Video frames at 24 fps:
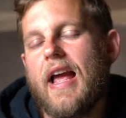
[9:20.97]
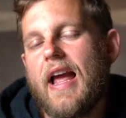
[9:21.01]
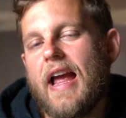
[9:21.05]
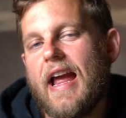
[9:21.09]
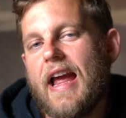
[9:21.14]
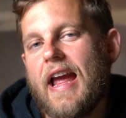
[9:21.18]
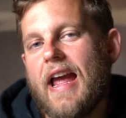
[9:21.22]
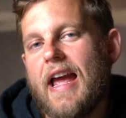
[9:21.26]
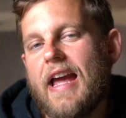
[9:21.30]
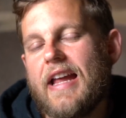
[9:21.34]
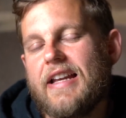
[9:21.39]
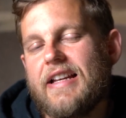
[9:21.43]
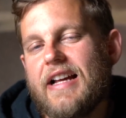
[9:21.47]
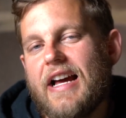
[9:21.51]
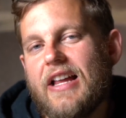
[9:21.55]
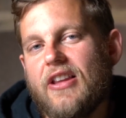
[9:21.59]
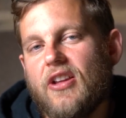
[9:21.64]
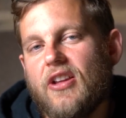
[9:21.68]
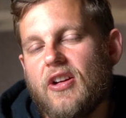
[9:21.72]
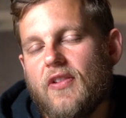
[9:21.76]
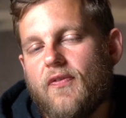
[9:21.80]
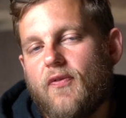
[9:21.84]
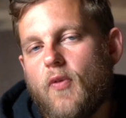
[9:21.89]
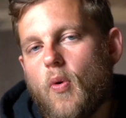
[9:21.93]
And I
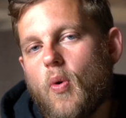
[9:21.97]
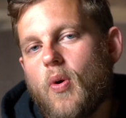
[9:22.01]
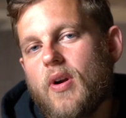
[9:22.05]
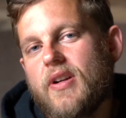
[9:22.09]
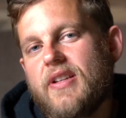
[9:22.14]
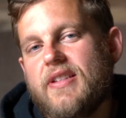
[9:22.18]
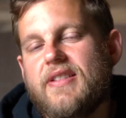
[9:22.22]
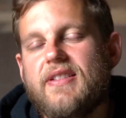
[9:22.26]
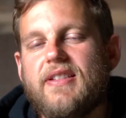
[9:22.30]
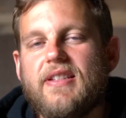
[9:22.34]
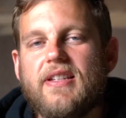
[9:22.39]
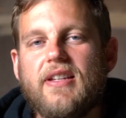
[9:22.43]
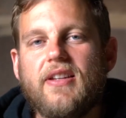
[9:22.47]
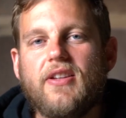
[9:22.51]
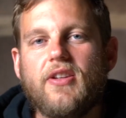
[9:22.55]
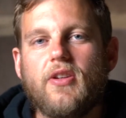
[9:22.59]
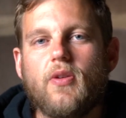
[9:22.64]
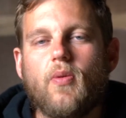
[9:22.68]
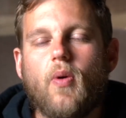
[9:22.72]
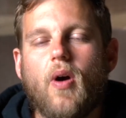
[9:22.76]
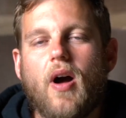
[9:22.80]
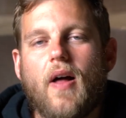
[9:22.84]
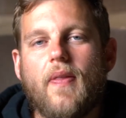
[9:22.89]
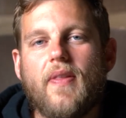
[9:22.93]
look forward to seeing
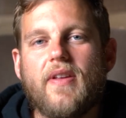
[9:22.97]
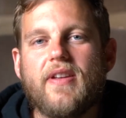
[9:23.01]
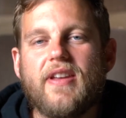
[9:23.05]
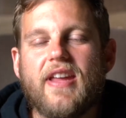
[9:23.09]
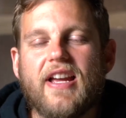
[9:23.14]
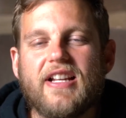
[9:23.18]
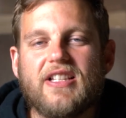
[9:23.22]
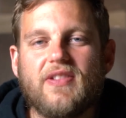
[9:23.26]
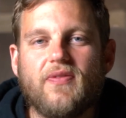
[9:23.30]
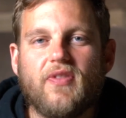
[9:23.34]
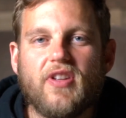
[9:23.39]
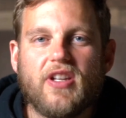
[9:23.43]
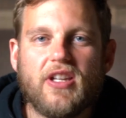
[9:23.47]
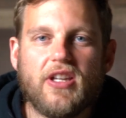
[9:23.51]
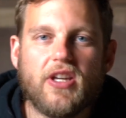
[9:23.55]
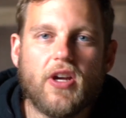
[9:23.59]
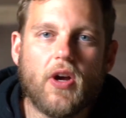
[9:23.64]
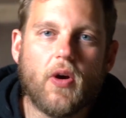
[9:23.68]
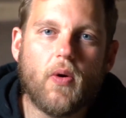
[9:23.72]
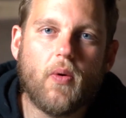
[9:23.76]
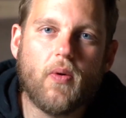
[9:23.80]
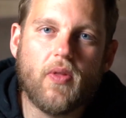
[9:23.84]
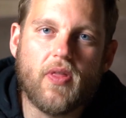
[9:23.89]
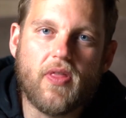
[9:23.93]
you on the next
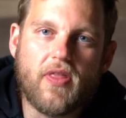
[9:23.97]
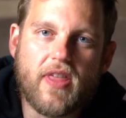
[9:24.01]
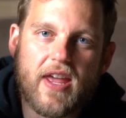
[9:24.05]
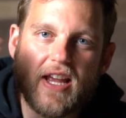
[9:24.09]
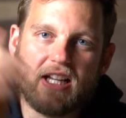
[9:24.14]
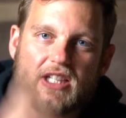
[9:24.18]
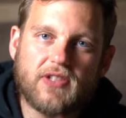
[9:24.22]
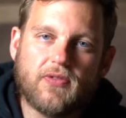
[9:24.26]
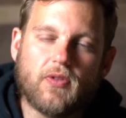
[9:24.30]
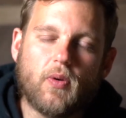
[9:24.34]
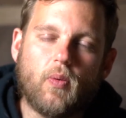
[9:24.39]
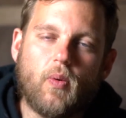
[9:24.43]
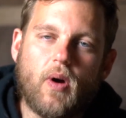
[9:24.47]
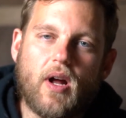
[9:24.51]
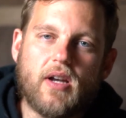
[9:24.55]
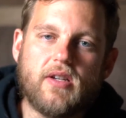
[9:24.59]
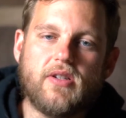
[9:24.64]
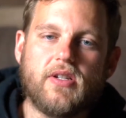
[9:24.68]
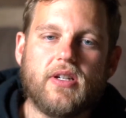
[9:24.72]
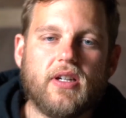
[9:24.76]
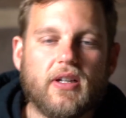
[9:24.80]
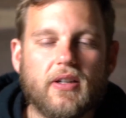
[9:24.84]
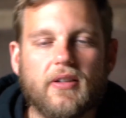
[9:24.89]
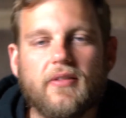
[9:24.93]
video. Thanks for
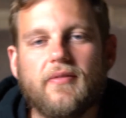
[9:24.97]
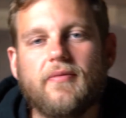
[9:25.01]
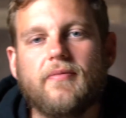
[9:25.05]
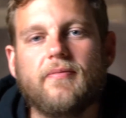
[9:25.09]
watching.